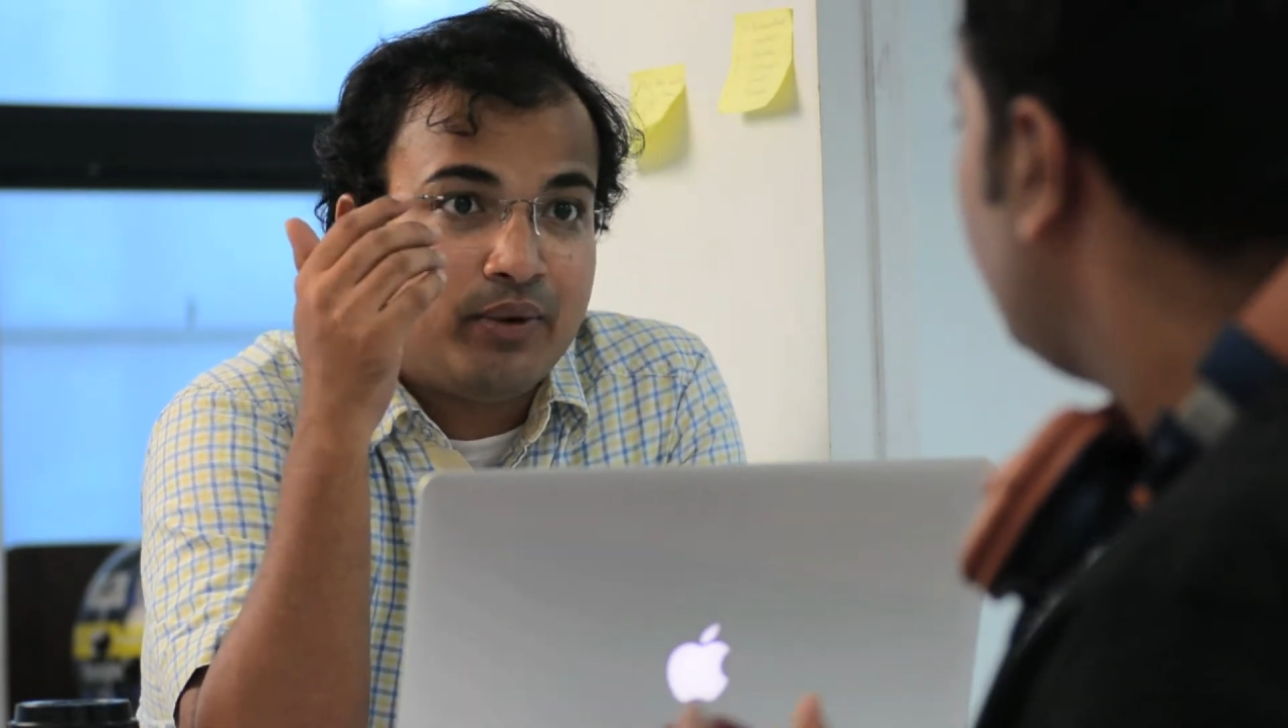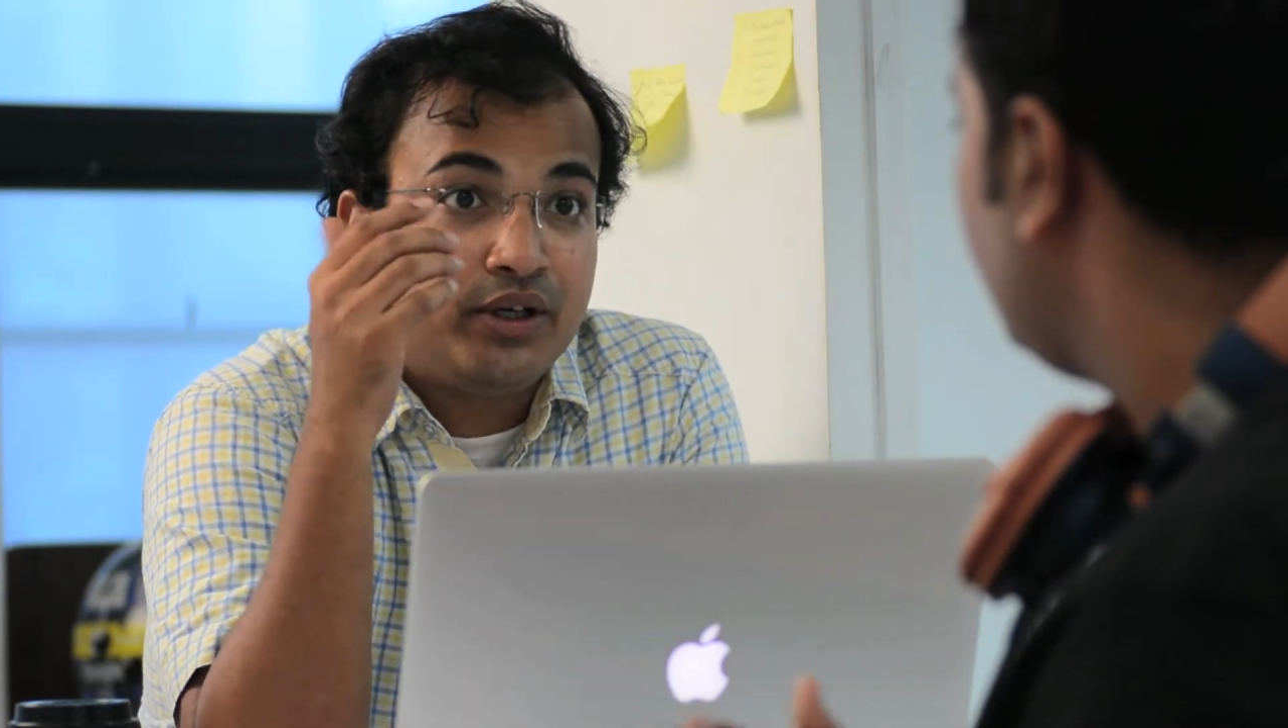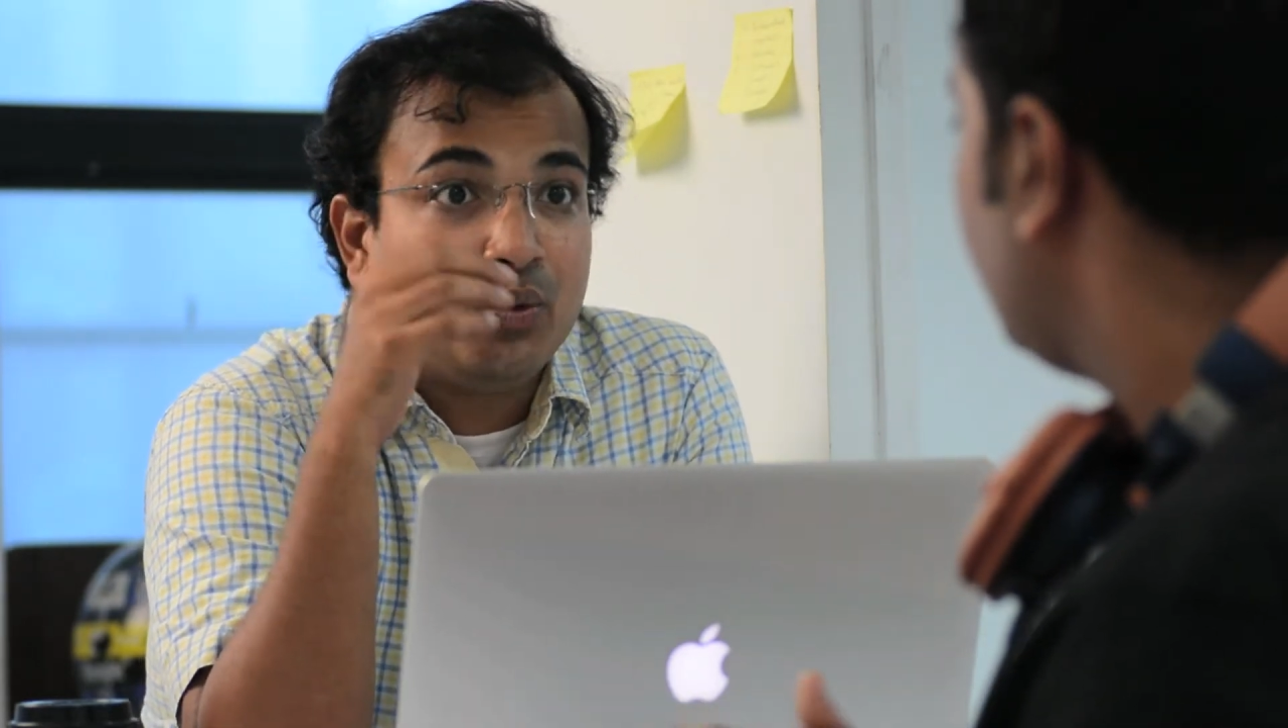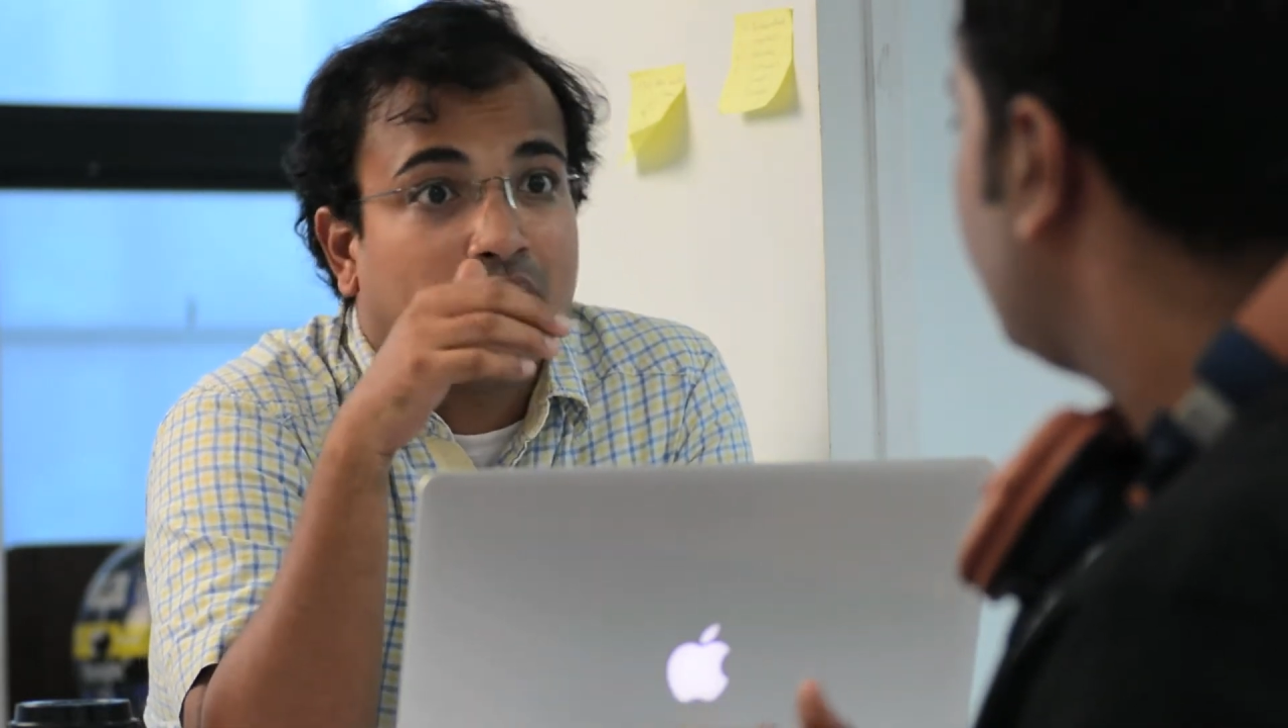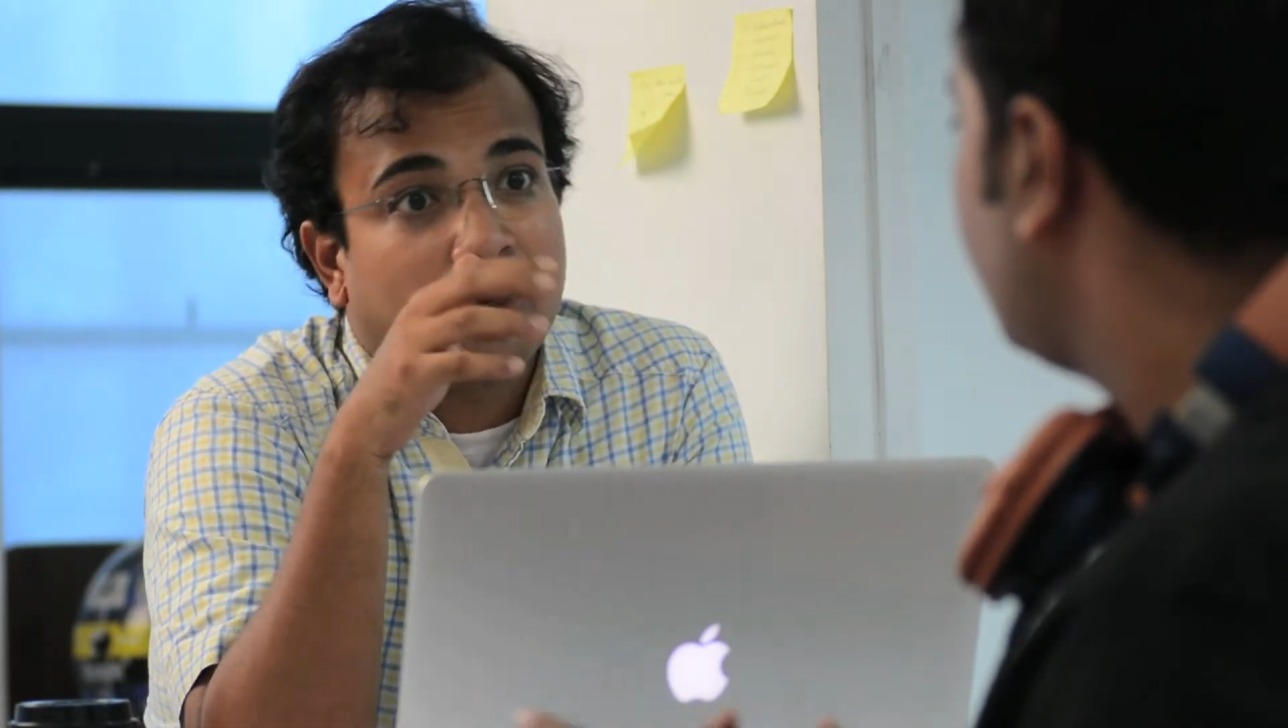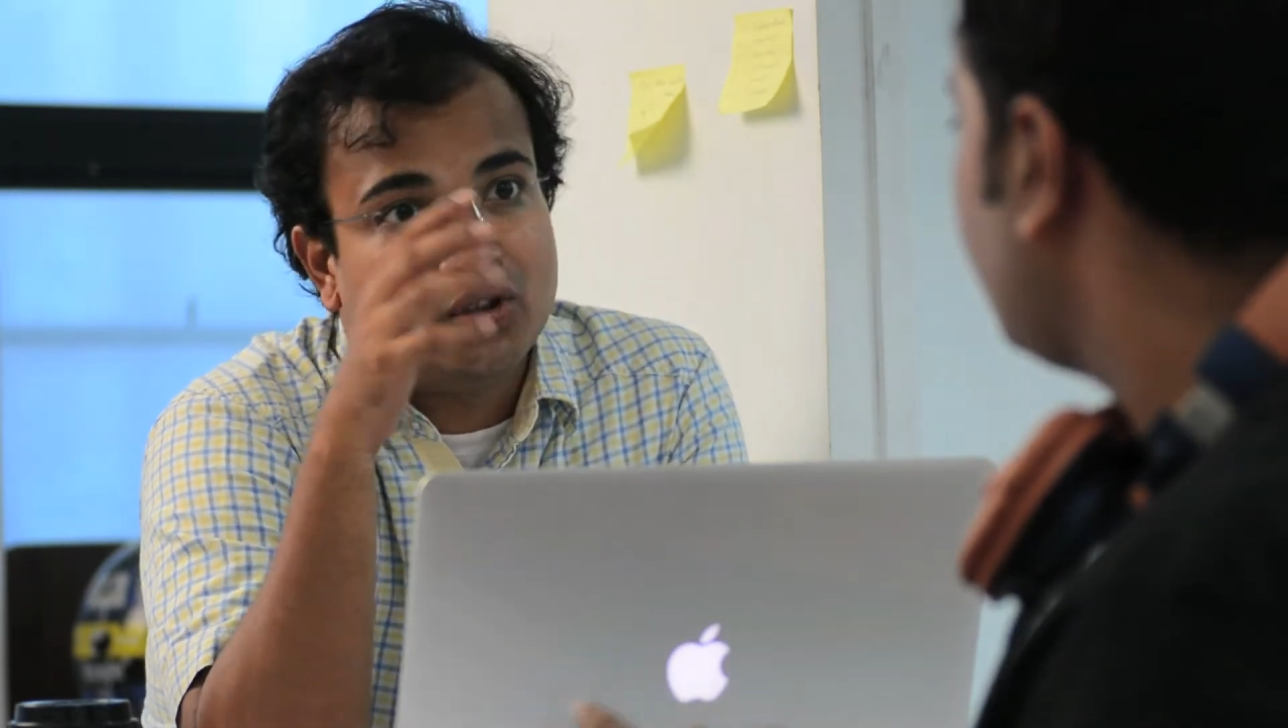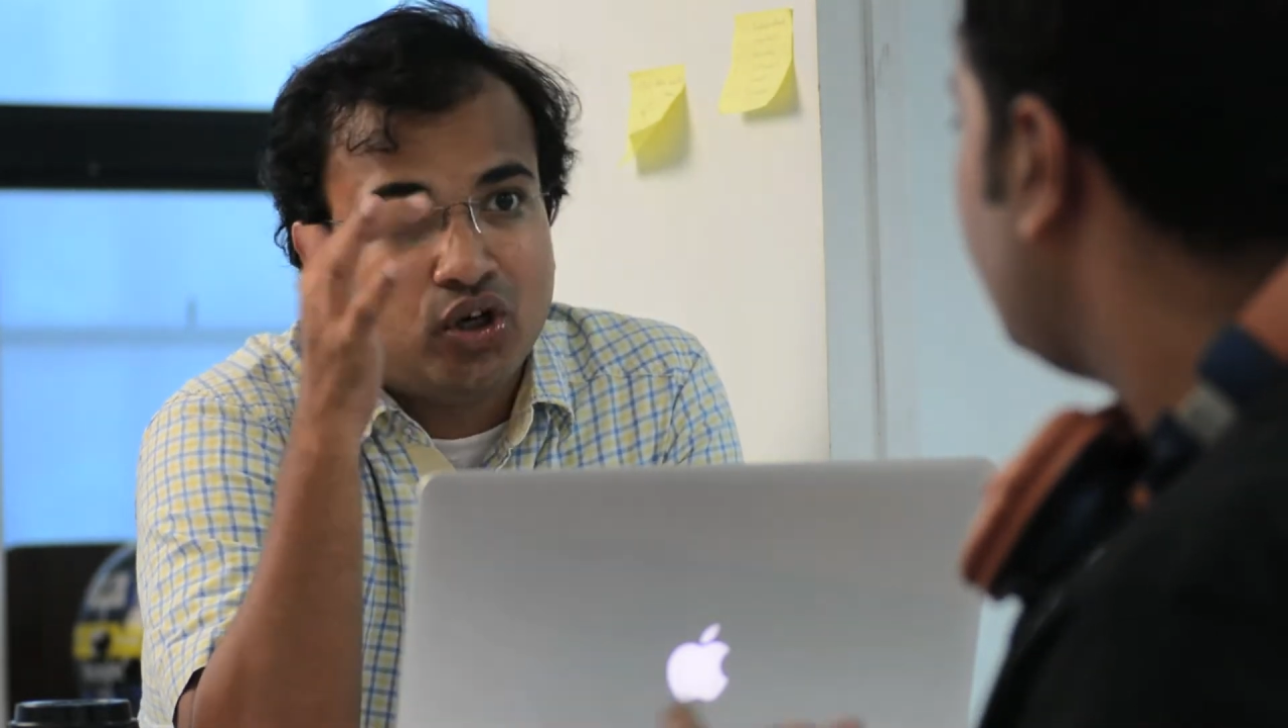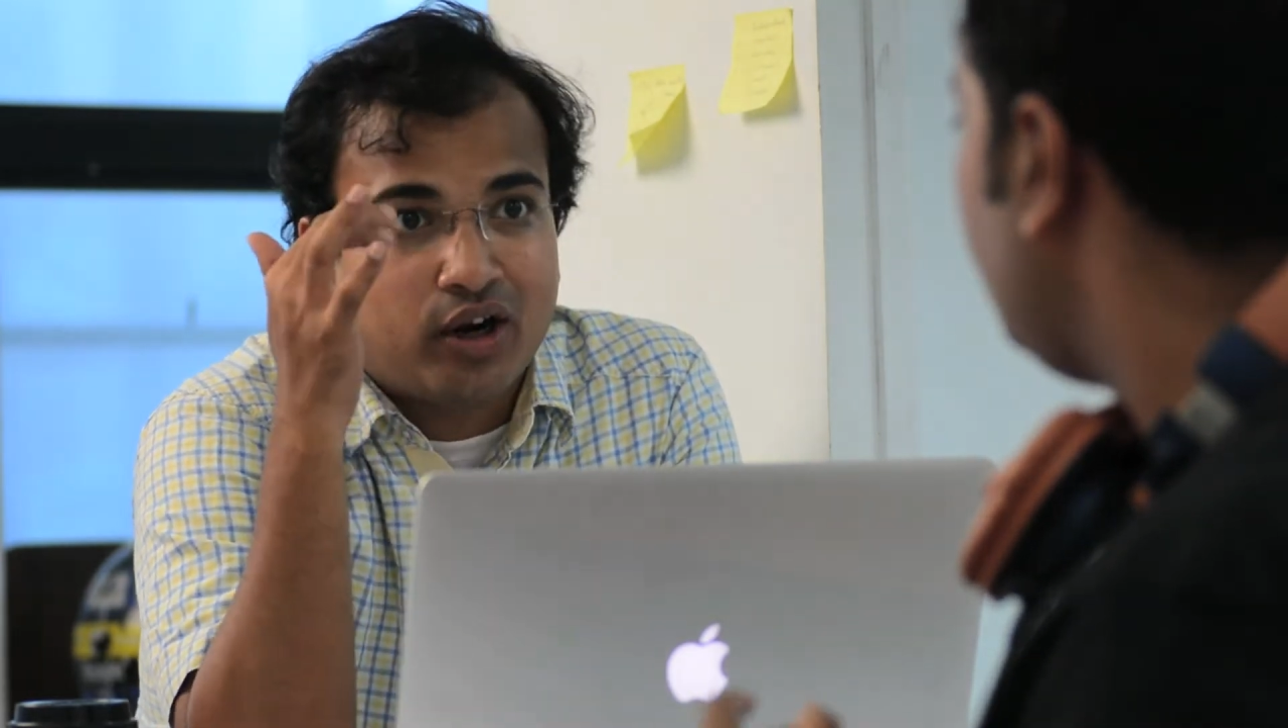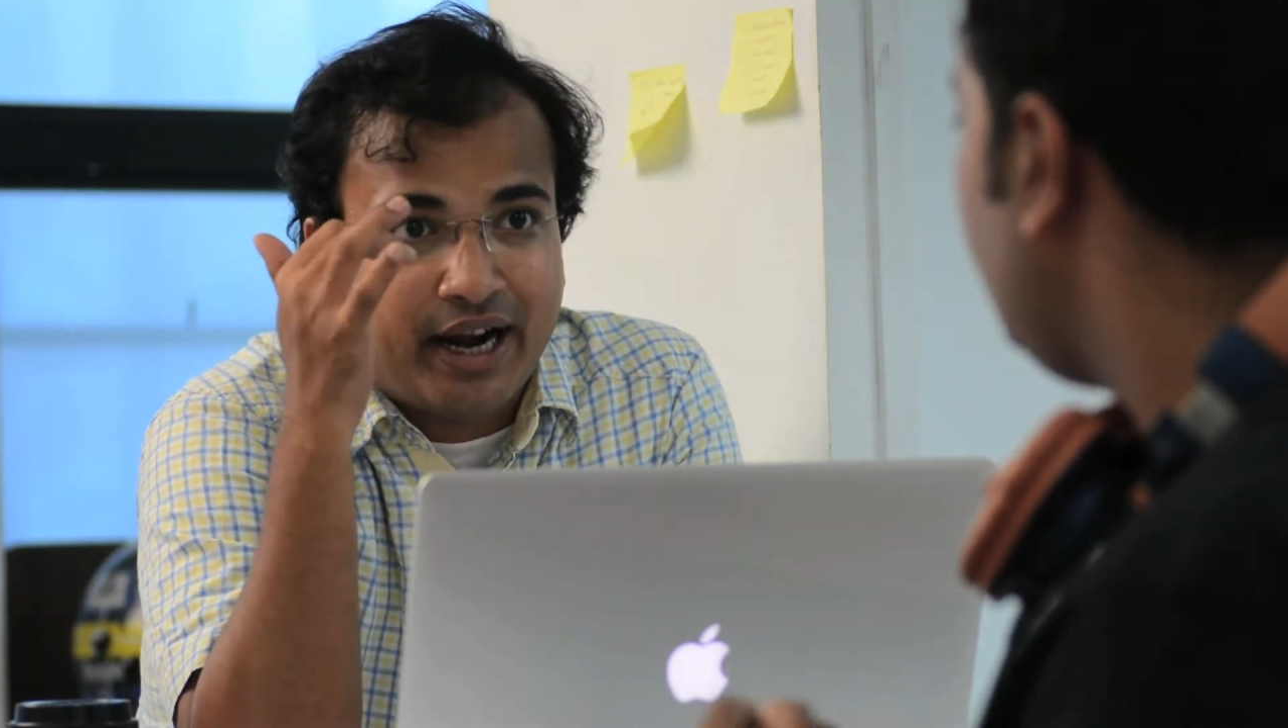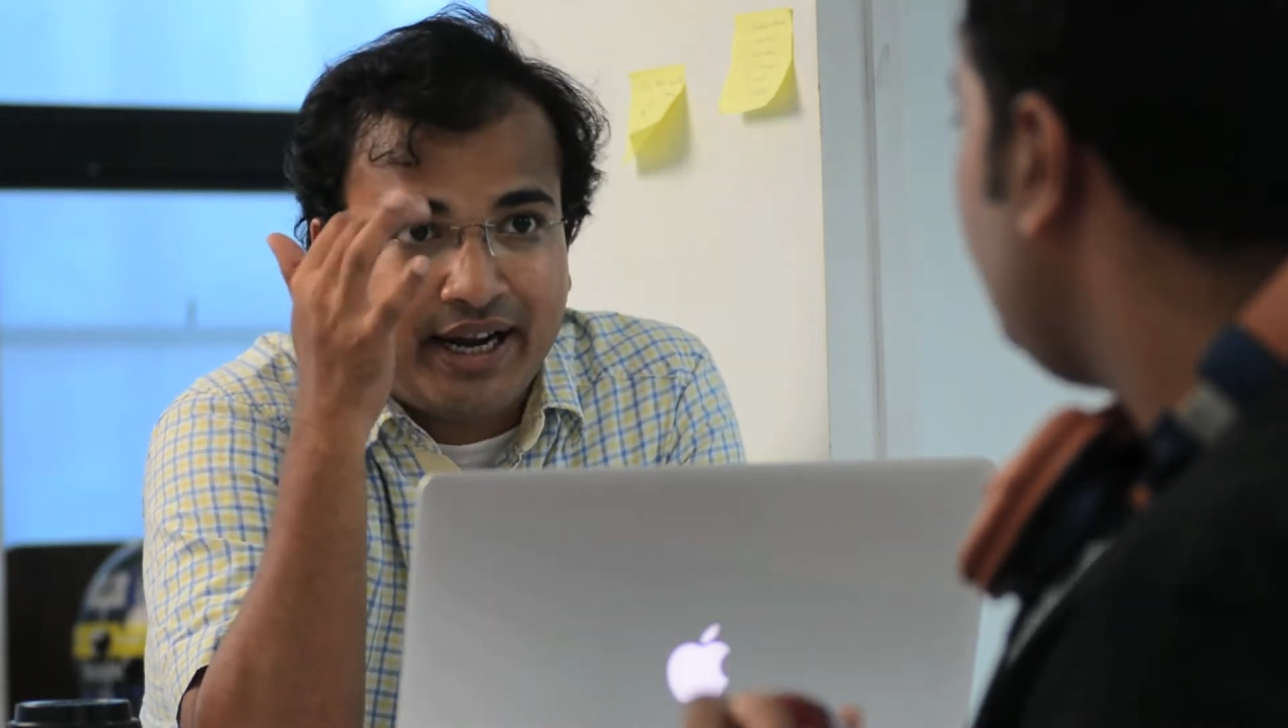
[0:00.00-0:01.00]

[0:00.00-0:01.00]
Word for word: everyone to work on your